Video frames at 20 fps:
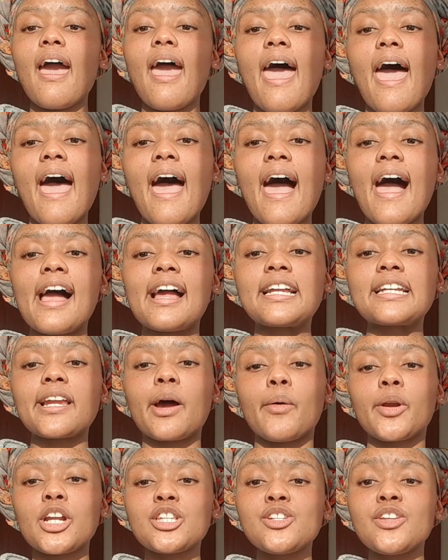And
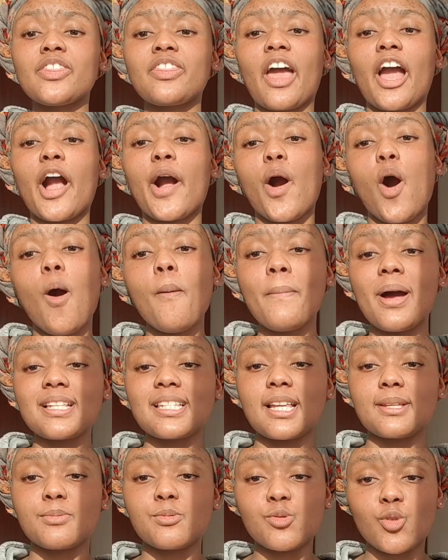I wanted to thank all my
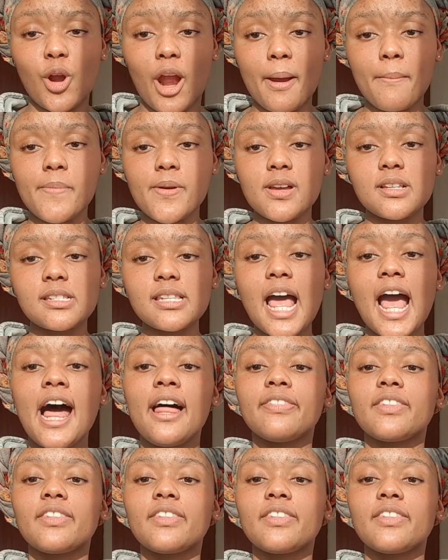subscribers.